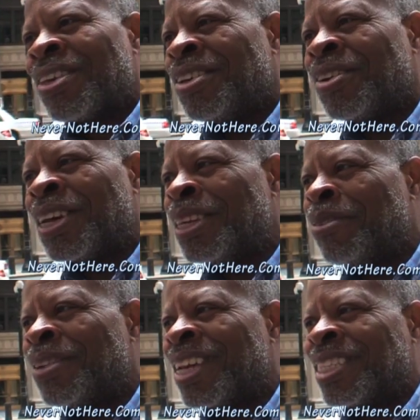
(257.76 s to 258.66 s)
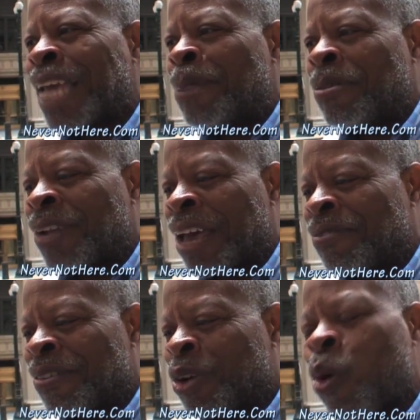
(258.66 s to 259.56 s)
You know, they're living that type of life
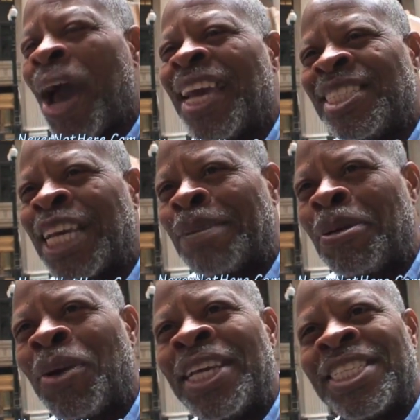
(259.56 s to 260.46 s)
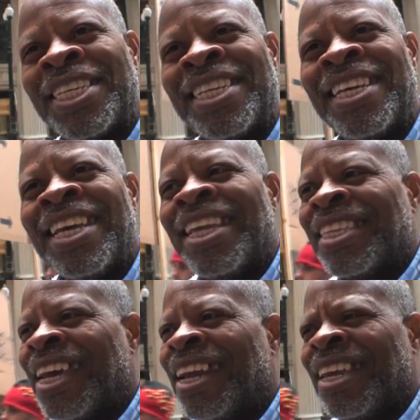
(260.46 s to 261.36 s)
of quiet desperation
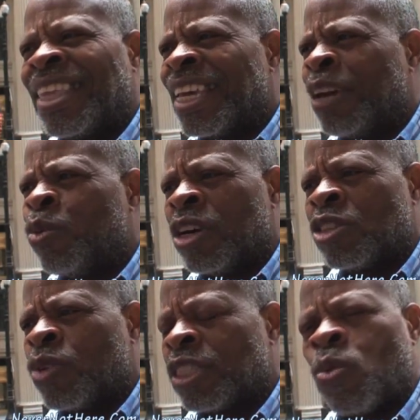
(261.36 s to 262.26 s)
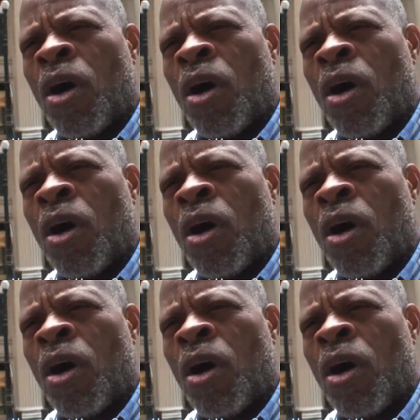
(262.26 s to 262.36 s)
that I think was it